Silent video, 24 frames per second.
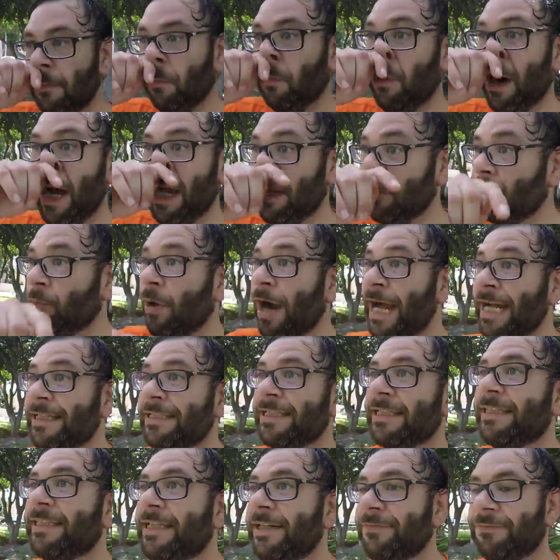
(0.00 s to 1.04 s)
Why
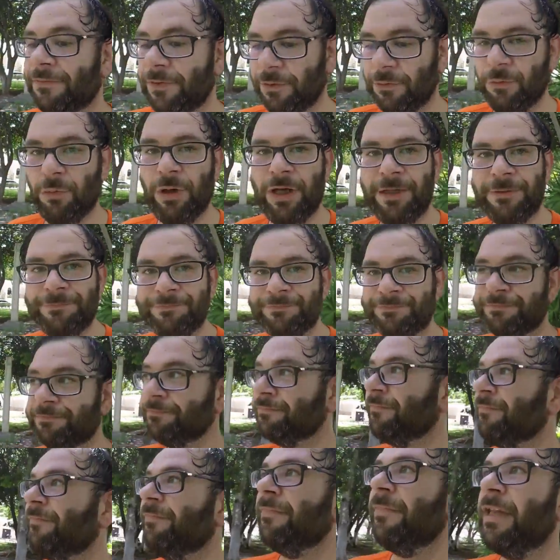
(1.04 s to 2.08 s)
is it different? Well,
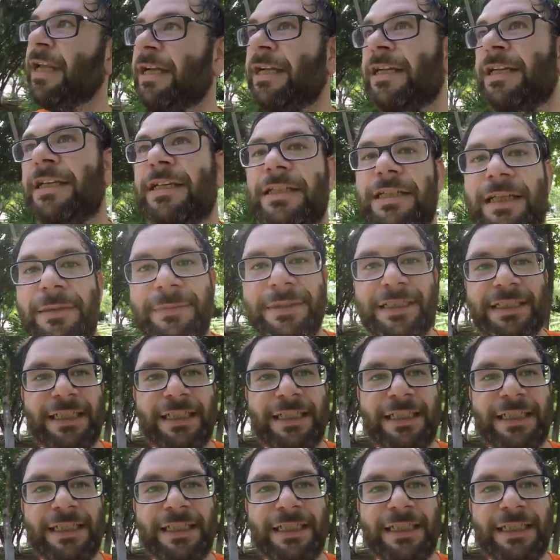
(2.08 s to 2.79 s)
let me